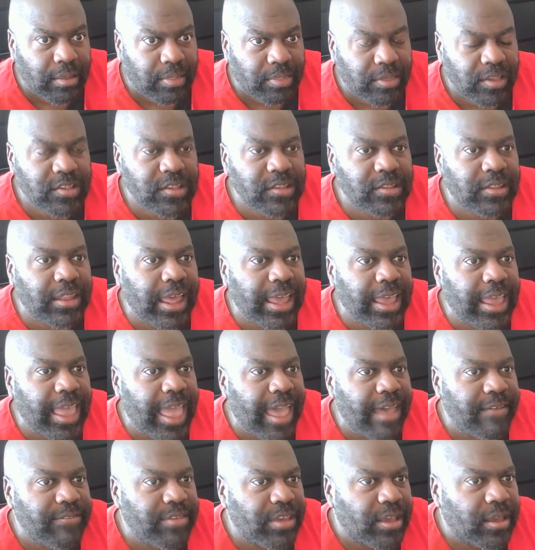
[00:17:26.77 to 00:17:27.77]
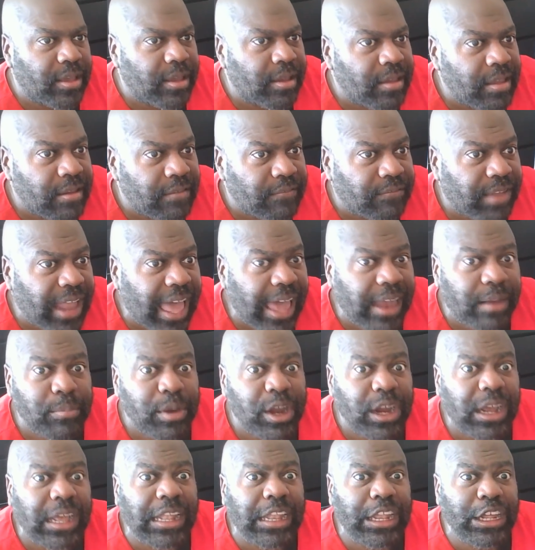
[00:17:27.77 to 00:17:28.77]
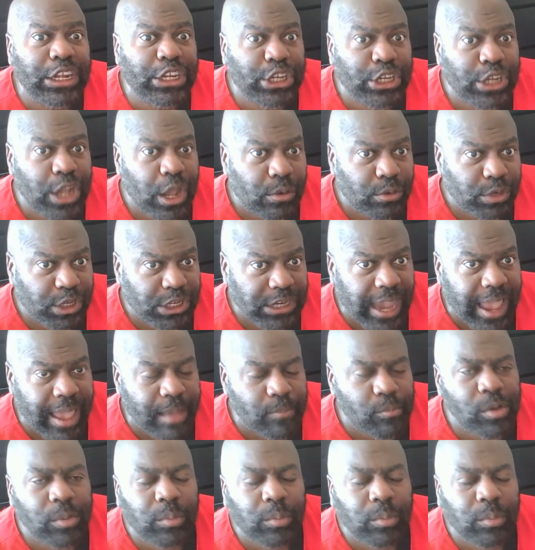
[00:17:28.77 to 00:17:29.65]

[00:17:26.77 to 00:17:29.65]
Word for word: This is like having a Vladimir Klitschko jab.